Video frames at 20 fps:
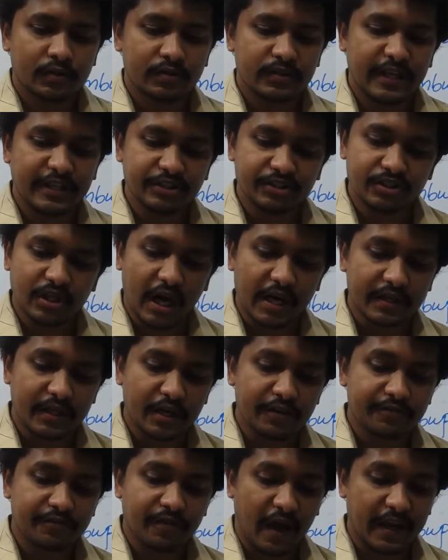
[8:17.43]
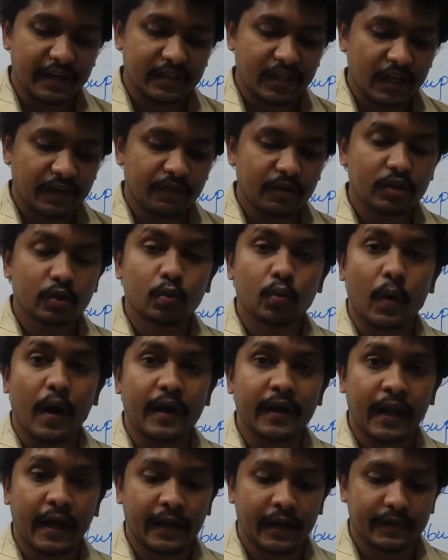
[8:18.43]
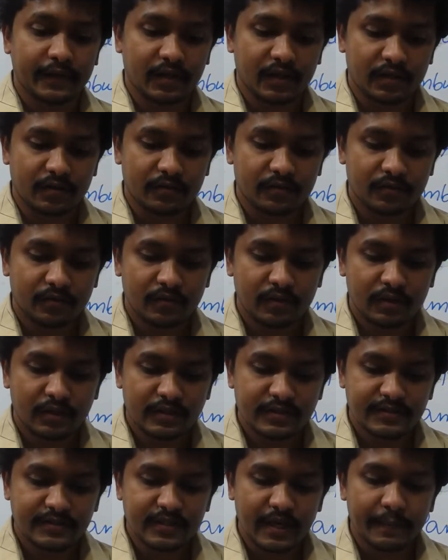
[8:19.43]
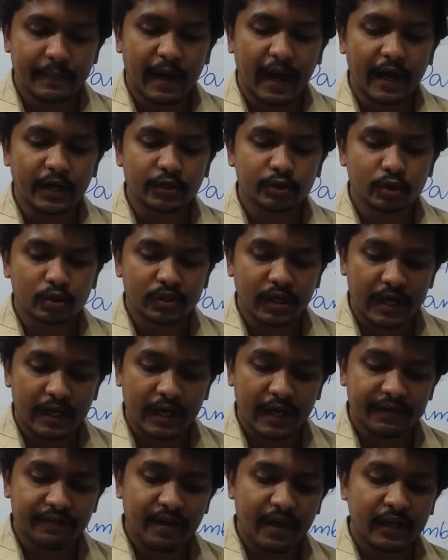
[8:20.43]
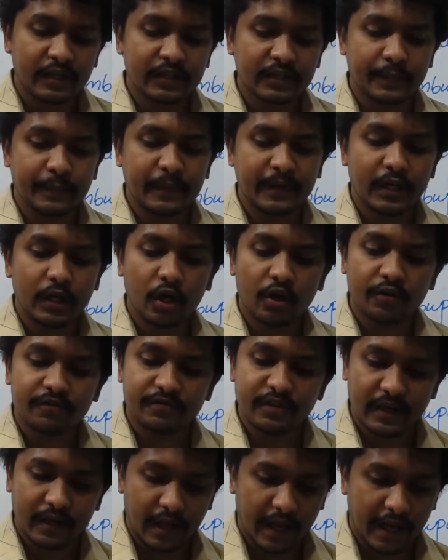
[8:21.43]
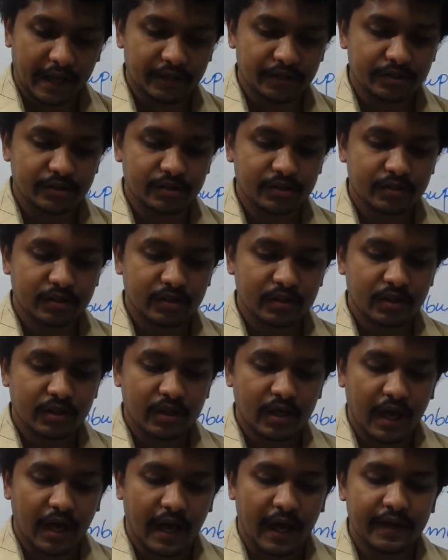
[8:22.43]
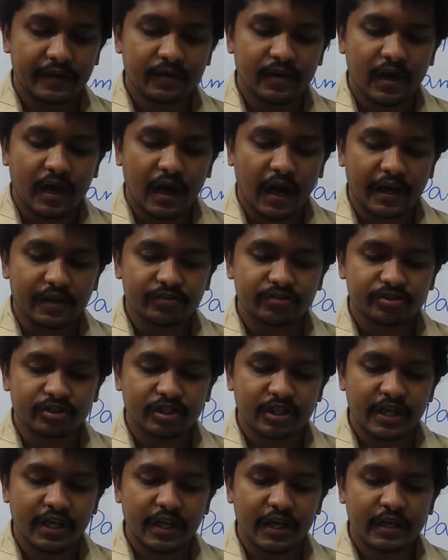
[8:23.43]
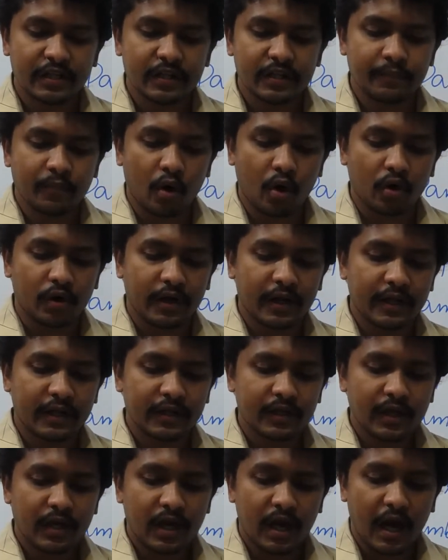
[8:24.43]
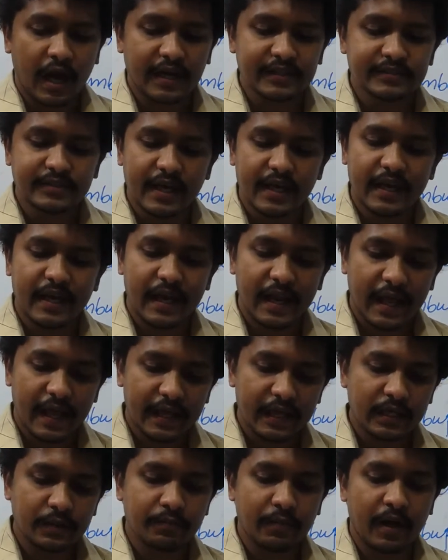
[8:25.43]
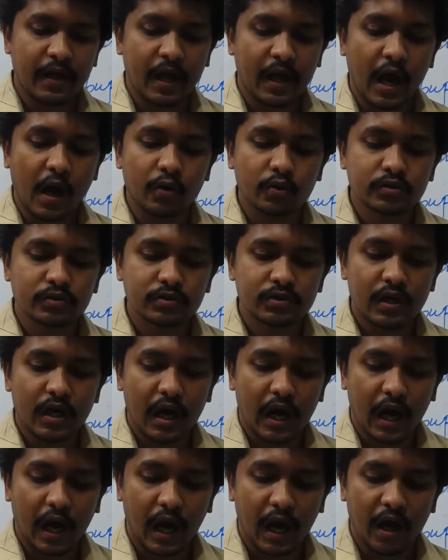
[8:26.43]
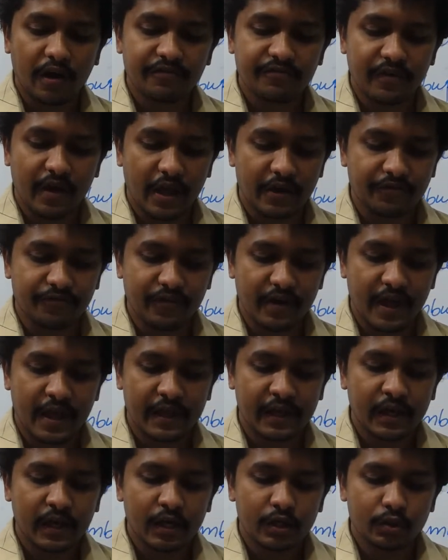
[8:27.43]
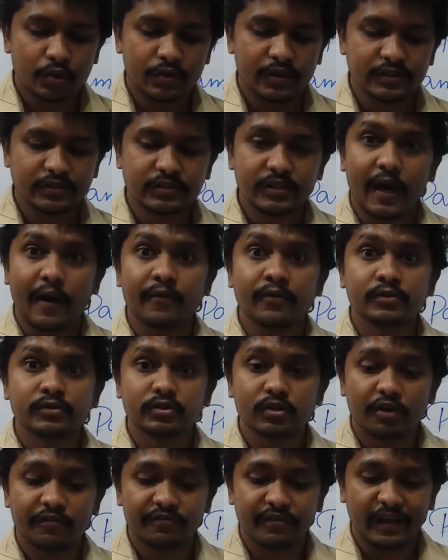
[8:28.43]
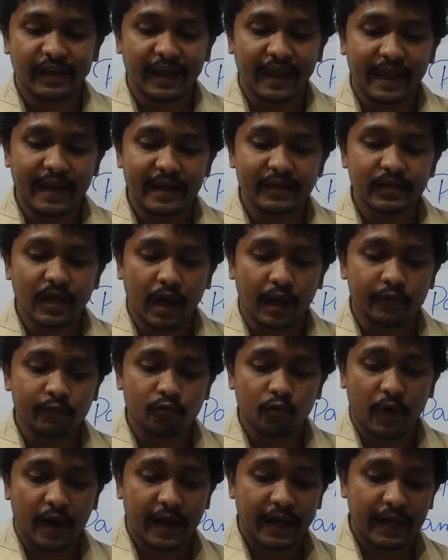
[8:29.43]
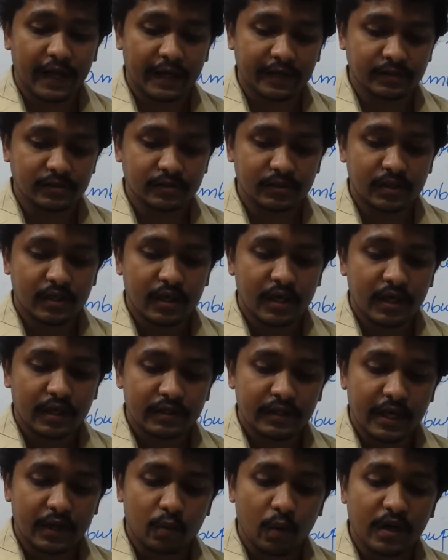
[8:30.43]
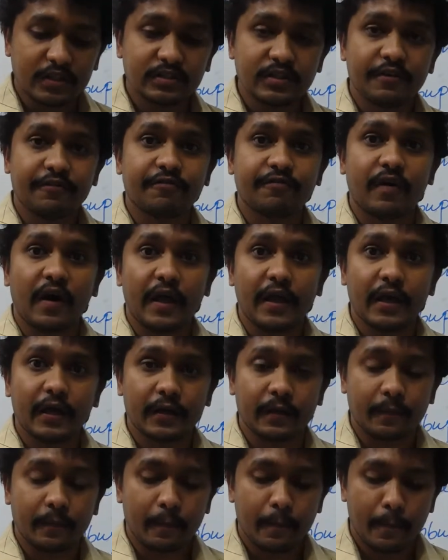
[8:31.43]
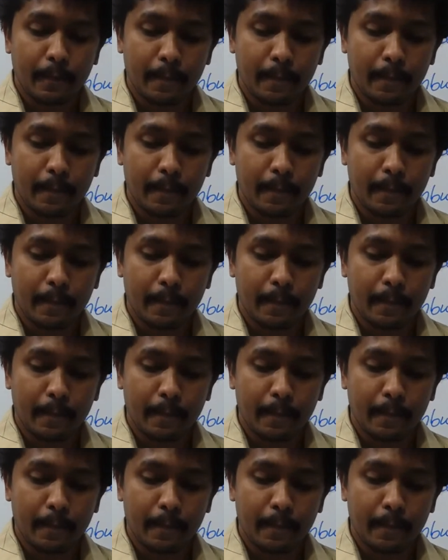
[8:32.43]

They started fighting with one another. Some had to run away in the middle of the night. And at 3 in the morning, as I lay in my house, half awake to the sounds of hate and violence, there was a fire.